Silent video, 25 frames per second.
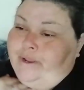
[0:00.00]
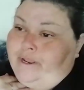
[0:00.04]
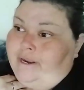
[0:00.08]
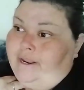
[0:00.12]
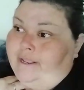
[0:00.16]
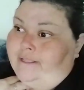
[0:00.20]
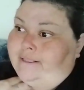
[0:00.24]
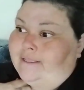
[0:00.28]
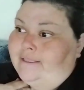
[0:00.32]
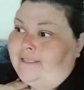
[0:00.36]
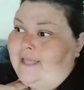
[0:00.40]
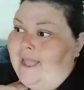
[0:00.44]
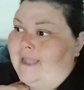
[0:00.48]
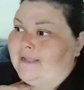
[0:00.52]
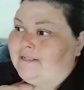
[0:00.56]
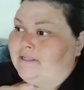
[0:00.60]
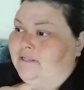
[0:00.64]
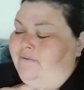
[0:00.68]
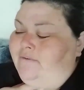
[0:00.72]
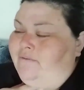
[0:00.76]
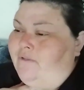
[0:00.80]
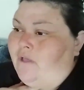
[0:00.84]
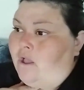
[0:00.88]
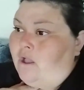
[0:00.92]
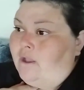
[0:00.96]
it in the last
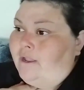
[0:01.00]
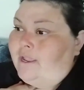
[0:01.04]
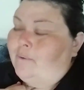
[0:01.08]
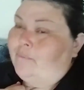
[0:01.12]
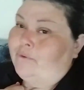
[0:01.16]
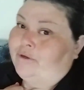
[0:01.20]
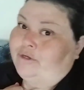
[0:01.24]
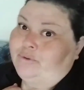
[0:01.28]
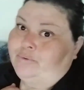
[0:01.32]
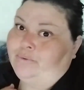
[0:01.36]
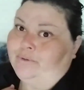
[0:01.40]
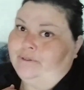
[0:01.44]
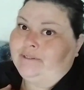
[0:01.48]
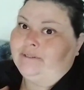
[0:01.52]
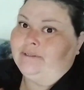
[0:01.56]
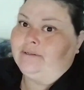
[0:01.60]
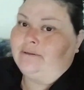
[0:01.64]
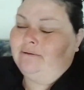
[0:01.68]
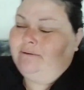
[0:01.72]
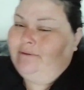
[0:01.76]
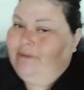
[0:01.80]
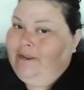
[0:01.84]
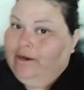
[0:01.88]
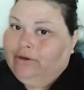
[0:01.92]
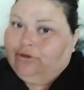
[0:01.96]
vlog, which was
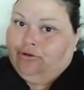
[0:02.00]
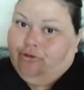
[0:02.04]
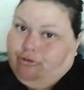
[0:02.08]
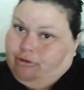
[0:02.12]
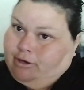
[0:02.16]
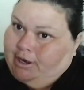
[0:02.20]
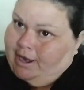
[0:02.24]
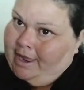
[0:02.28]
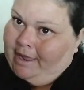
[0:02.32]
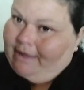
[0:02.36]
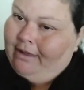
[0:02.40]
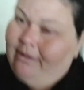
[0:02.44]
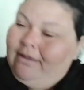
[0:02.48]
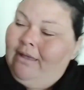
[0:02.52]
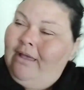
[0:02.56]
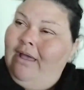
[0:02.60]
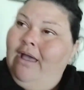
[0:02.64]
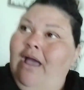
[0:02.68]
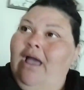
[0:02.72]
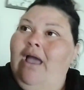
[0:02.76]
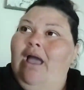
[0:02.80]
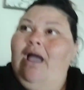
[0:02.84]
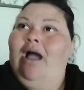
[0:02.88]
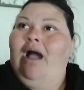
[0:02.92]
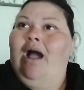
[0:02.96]
yesterday.
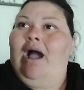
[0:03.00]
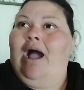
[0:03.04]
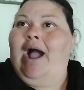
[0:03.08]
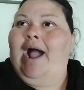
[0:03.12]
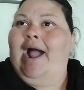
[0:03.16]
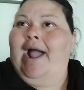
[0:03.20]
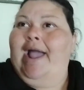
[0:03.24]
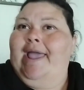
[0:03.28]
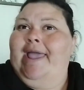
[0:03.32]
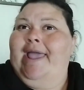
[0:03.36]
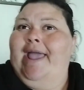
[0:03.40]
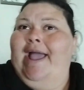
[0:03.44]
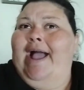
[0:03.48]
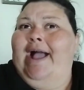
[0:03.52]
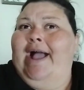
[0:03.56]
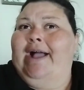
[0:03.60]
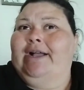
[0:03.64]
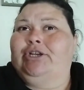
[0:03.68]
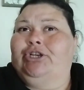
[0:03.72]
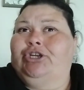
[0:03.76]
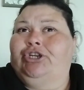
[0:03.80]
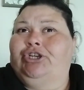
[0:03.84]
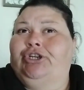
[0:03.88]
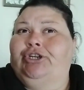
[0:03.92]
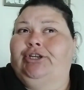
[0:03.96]
I
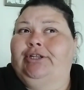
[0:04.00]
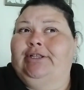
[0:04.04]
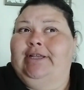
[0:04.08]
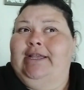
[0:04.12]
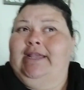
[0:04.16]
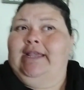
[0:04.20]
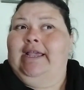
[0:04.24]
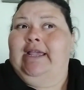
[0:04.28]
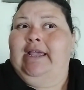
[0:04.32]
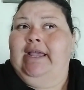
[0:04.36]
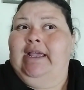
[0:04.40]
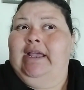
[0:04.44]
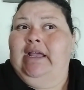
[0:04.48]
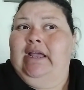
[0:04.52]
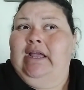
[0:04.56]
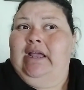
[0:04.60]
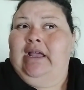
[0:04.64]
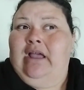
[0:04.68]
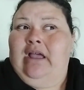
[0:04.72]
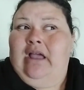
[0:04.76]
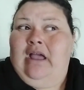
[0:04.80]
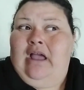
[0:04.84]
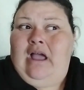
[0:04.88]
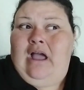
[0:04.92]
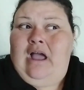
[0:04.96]
actually
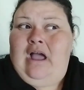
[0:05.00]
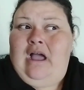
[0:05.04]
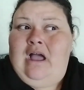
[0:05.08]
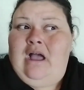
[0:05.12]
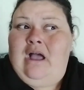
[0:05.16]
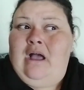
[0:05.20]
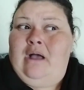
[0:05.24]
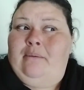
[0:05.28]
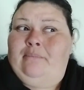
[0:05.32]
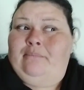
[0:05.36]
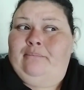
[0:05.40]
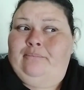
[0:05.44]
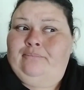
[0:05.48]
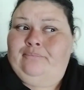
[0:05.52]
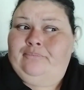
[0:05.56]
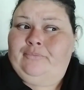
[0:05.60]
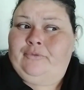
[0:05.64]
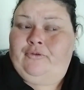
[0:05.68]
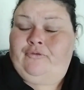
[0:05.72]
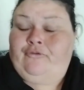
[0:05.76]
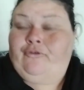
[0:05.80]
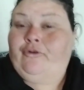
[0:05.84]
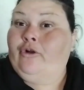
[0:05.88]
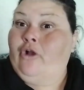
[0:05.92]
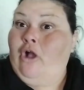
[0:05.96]
um,
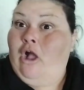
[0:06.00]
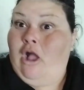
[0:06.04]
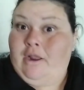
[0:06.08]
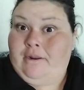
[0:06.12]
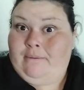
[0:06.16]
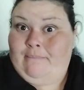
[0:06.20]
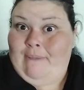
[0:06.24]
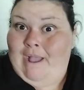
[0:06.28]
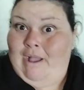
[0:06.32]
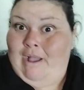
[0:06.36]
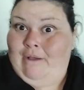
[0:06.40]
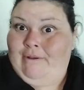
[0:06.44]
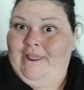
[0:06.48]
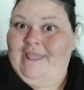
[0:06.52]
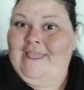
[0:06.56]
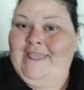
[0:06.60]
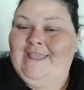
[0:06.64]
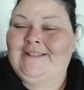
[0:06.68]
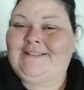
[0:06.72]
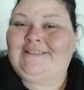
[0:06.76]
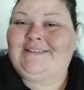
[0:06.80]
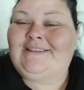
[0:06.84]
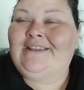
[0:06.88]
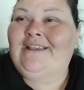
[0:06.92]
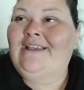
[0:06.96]
forgot about
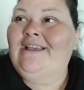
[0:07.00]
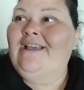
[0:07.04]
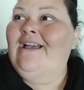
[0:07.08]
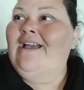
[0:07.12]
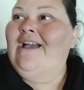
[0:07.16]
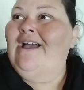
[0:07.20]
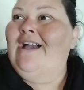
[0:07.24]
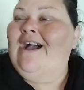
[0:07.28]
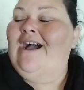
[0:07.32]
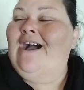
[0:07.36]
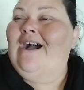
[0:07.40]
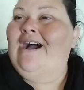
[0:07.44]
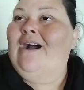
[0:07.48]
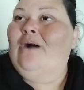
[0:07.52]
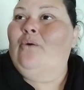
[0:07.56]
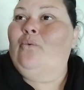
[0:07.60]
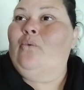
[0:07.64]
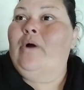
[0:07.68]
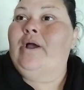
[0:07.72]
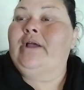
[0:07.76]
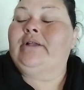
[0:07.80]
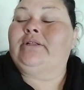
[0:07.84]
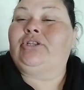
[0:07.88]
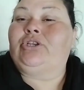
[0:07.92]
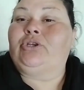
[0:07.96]
it. Uh,
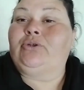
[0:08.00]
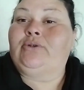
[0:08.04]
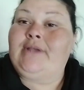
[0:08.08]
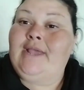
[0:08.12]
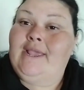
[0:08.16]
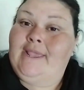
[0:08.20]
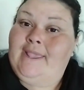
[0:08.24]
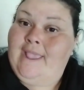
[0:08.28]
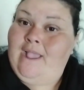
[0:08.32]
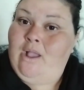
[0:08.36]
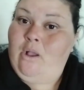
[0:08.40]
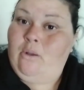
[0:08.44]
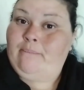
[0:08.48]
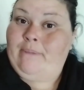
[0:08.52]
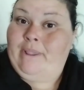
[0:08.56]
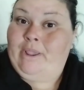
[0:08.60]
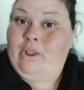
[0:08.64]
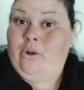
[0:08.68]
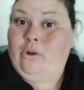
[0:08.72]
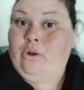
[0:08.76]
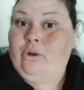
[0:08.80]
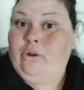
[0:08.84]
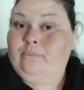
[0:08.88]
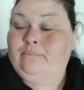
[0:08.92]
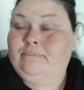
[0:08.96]
was to take out my
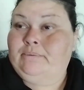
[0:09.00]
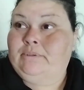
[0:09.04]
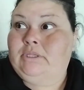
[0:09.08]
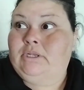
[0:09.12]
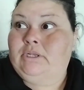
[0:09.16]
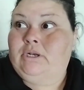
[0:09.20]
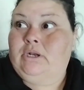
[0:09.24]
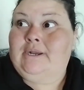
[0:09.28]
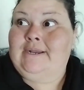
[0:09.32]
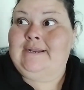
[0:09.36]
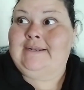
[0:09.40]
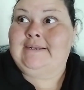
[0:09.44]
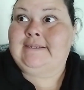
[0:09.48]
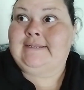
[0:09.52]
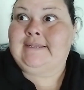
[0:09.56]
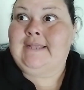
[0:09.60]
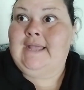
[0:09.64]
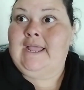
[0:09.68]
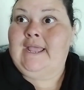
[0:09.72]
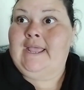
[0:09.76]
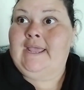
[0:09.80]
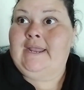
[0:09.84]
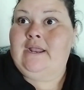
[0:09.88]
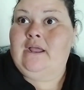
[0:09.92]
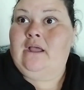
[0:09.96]
herbs that are
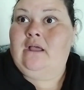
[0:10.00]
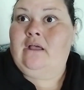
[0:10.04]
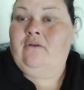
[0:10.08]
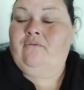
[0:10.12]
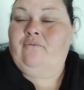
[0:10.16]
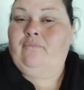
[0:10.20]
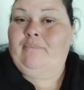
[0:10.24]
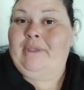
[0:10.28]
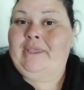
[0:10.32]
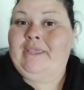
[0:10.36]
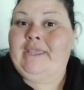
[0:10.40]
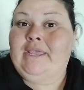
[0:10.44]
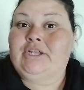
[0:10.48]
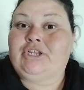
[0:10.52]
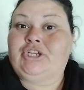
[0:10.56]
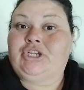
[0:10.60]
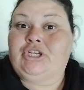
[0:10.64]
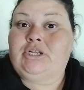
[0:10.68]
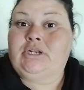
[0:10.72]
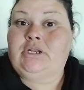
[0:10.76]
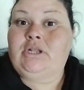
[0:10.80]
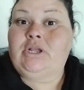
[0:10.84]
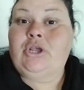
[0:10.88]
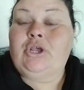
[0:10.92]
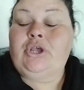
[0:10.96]
inside of my
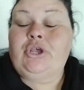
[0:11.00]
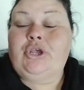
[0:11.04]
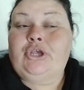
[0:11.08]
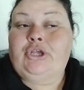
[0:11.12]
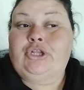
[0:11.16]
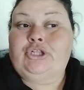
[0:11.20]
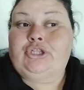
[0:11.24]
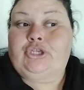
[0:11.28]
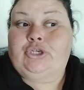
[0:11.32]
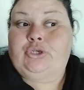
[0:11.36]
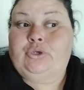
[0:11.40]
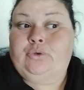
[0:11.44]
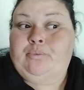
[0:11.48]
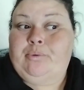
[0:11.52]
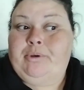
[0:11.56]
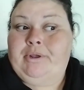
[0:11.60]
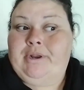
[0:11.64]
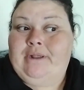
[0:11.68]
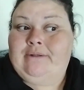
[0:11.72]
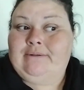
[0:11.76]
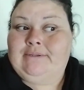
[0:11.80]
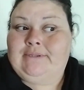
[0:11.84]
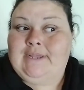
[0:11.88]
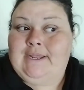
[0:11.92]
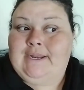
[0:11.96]
kitchen to put
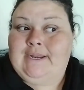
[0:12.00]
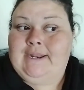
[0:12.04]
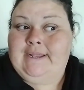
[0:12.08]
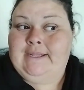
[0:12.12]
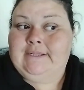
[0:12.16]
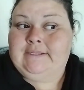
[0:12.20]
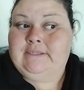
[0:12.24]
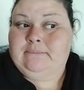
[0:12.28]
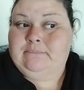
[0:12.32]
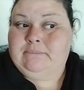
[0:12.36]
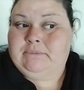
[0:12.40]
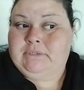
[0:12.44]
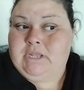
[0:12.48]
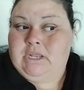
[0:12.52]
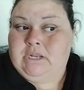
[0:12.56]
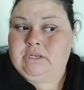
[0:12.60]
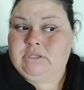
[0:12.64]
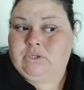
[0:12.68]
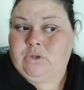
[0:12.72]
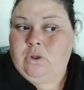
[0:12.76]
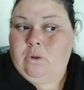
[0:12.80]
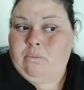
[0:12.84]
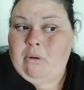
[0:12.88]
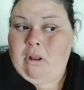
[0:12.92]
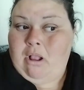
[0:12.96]
outside and get some sun.
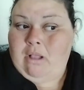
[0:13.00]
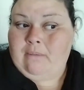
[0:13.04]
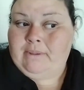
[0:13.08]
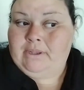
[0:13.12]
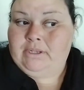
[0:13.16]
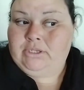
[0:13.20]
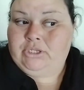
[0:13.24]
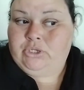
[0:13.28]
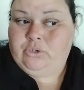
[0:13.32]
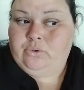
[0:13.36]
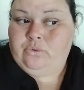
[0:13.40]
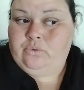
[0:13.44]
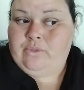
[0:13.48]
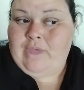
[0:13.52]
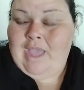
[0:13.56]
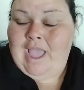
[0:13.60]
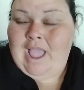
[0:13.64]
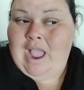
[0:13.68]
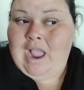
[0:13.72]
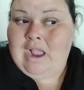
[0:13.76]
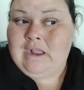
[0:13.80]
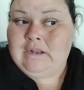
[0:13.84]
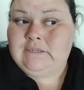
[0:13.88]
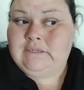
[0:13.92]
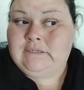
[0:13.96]
So I'll probably do
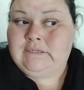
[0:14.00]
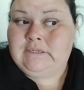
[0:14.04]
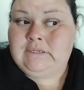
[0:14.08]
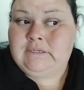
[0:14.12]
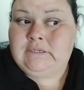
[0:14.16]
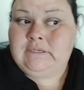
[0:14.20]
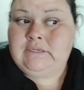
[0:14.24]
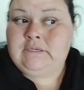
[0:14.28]
that.